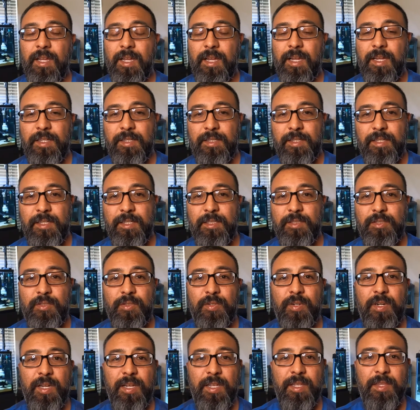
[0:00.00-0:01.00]
I did
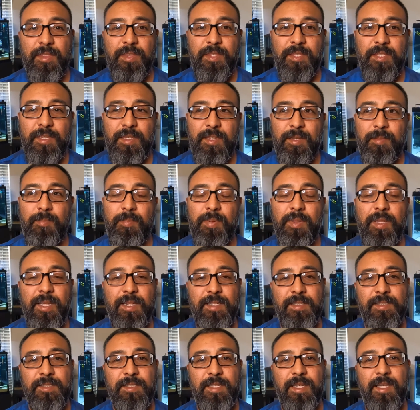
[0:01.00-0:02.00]
try the
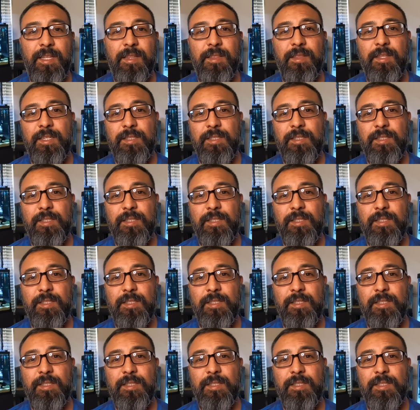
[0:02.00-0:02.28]
play sand